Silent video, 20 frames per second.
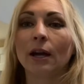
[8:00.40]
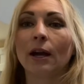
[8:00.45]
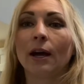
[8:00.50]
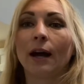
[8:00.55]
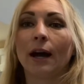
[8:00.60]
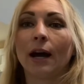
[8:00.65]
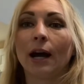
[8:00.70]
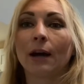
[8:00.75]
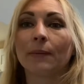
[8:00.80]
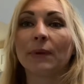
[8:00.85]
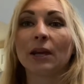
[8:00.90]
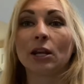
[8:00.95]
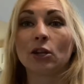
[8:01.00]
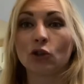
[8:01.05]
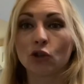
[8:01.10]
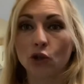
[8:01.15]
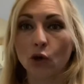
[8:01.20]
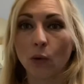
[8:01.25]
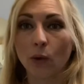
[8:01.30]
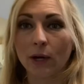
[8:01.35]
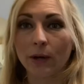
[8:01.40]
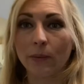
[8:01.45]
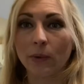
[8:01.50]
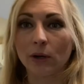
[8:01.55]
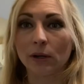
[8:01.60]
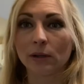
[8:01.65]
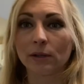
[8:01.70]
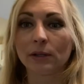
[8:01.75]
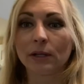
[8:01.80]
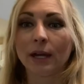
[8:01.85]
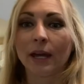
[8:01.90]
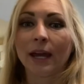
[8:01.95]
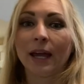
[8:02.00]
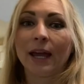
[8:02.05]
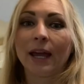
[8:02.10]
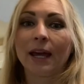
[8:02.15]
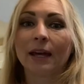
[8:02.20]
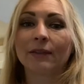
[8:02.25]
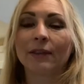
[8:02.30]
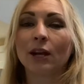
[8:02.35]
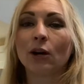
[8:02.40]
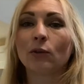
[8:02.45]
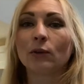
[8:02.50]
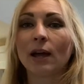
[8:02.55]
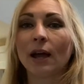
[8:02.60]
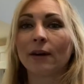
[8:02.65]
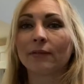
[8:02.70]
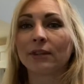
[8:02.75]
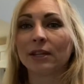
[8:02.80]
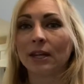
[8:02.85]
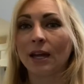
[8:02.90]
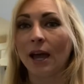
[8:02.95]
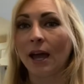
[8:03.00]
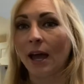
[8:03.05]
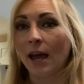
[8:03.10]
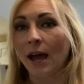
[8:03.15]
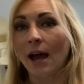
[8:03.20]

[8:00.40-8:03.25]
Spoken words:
and enjoyable. And they don't have the